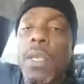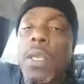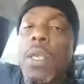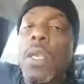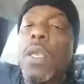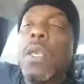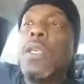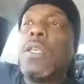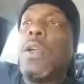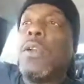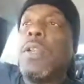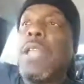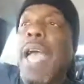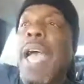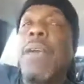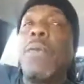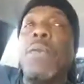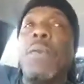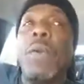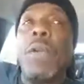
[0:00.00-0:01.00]
You're
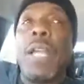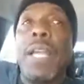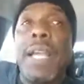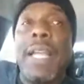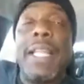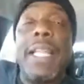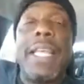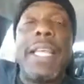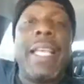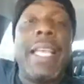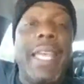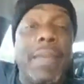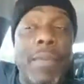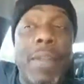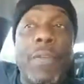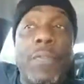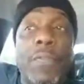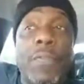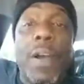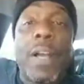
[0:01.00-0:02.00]
not really giving
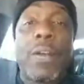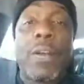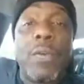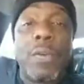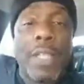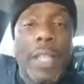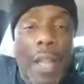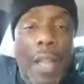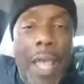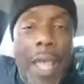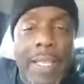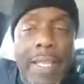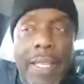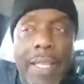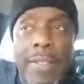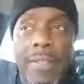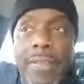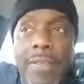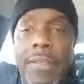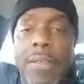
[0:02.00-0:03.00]
a fuck who's in the
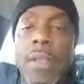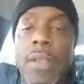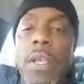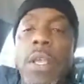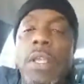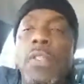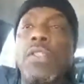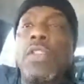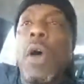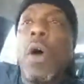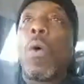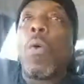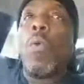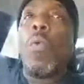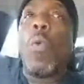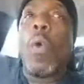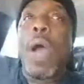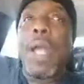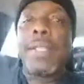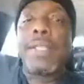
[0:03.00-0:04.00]
audience. So
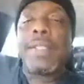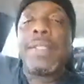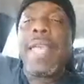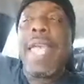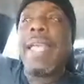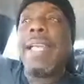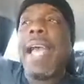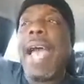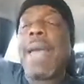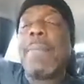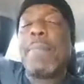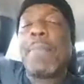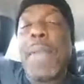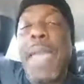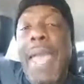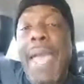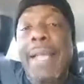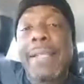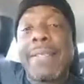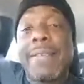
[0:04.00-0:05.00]
once they got
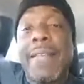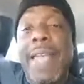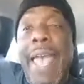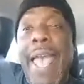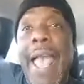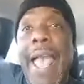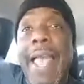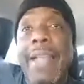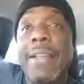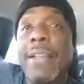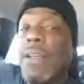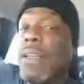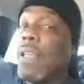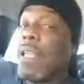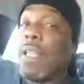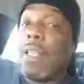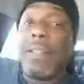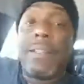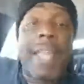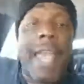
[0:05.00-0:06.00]
past that,
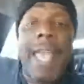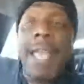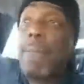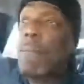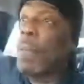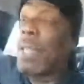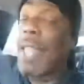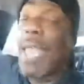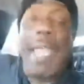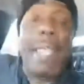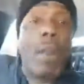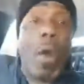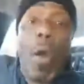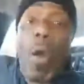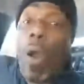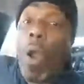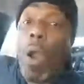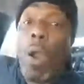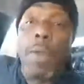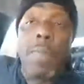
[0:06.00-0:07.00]
they played
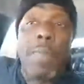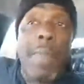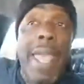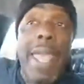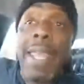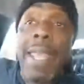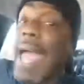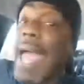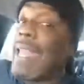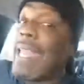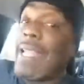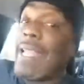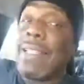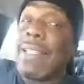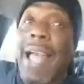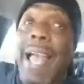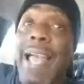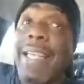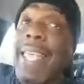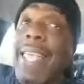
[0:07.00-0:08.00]
hard, man.
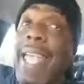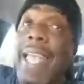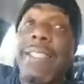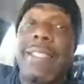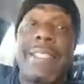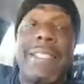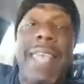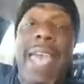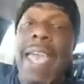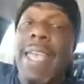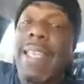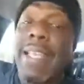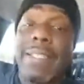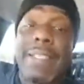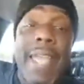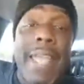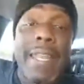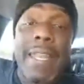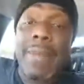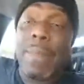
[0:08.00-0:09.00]
I can't say that
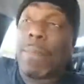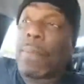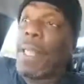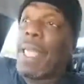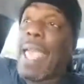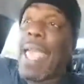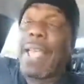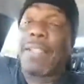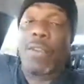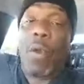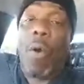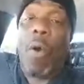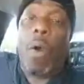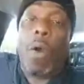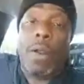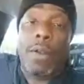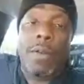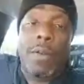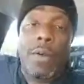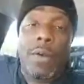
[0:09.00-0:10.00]
they didn't play as hard,
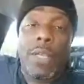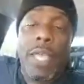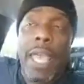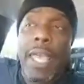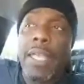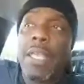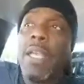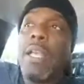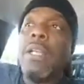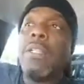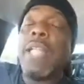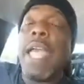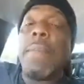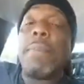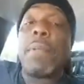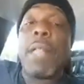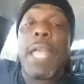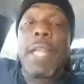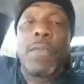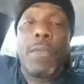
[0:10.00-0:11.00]
okay? They
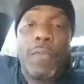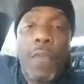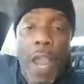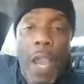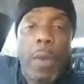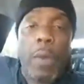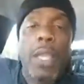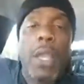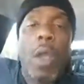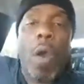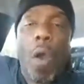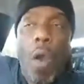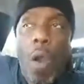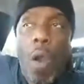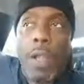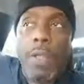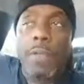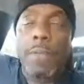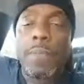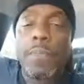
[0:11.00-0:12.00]
played very
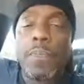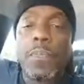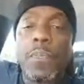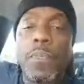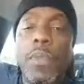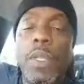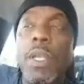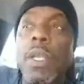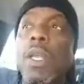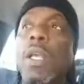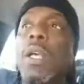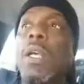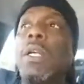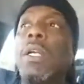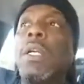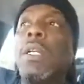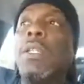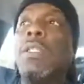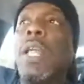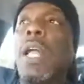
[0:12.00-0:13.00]
hard.
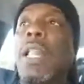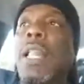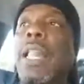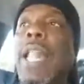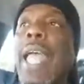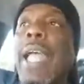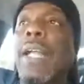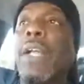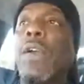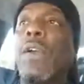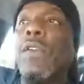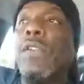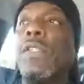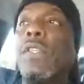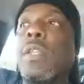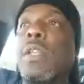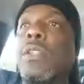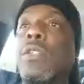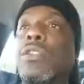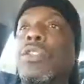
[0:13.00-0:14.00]
The Lakers
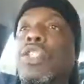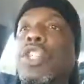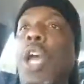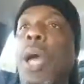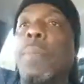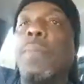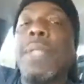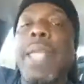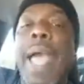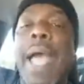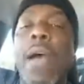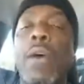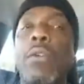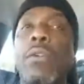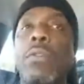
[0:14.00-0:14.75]
jumped out